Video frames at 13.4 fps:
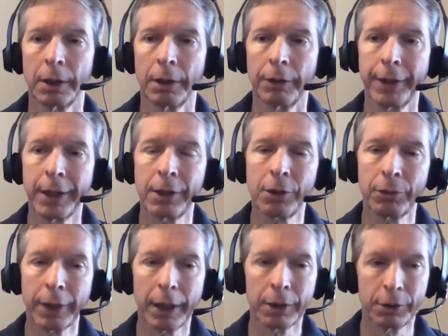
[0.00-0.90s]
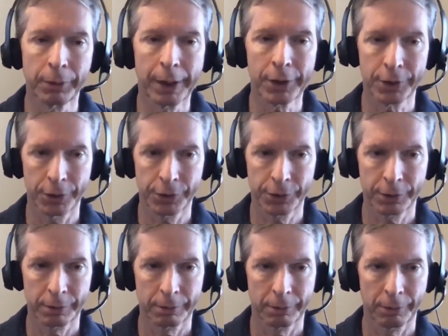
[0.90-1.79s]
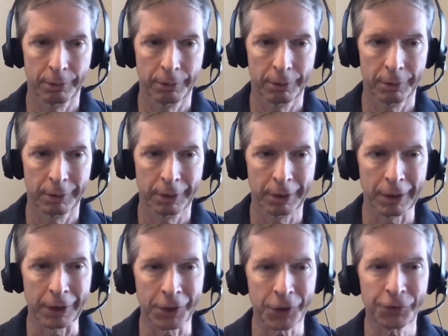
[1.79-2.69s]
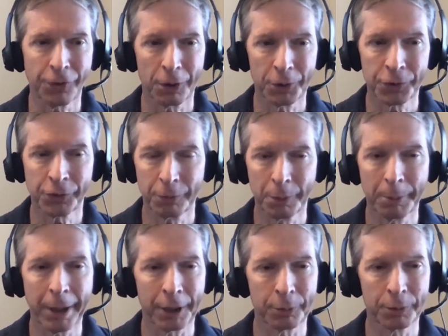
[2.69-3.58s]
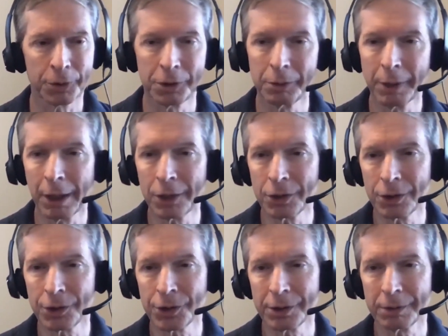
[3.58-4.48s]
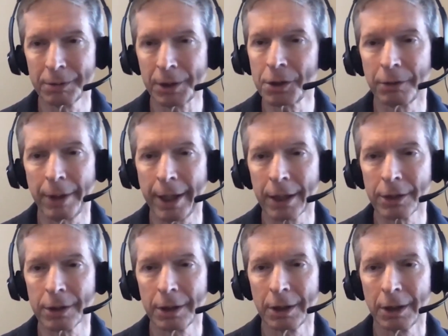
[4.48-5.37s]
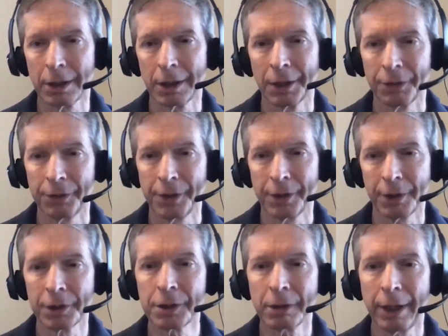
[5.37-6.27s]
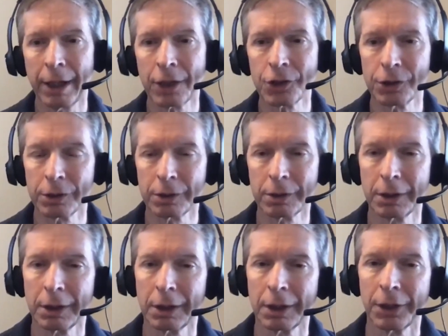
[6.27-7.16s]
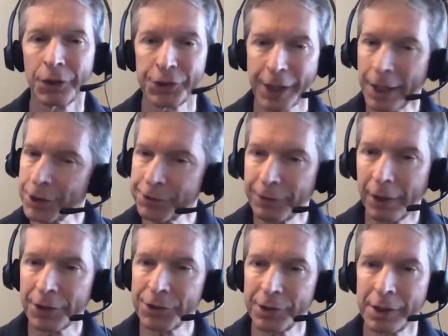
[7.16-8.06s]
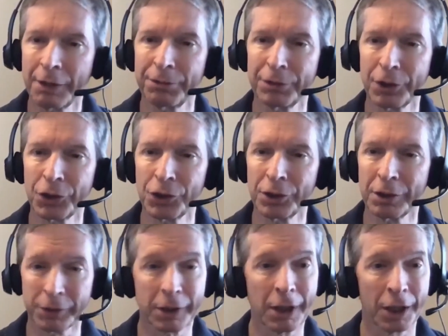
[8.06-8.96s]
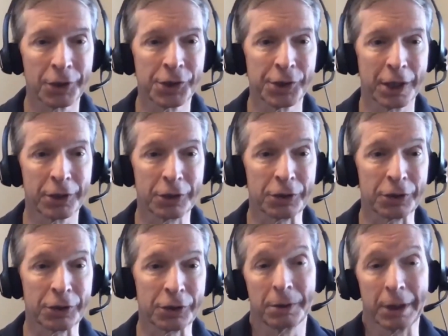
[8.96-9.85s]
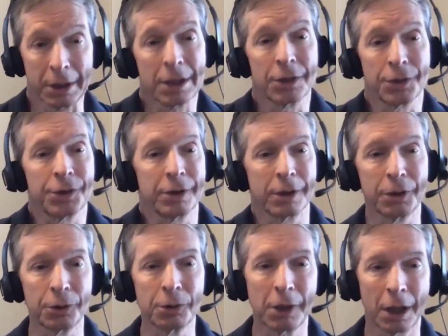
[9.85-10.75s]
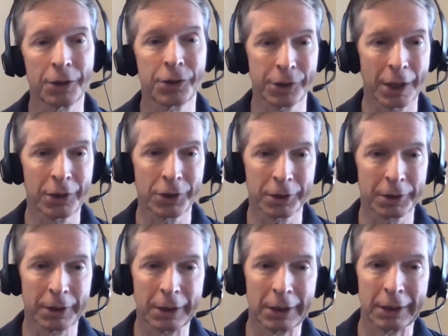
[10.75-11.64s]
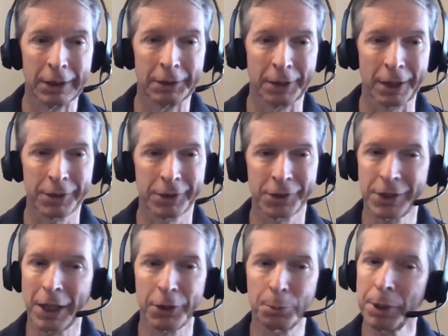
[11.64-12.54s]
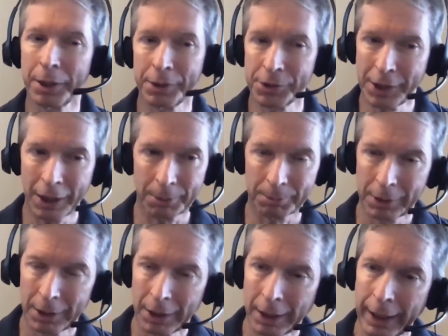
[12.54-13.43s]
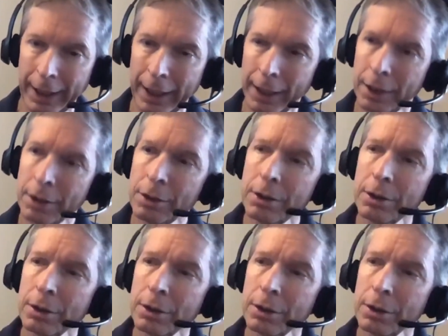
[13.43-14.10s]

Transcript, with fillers: they create new agents. It just follows from the math. When two agents interact, their interaction satisfies the definition of a conscious agent. So it is a new conscious agent. It's just how you play this game. And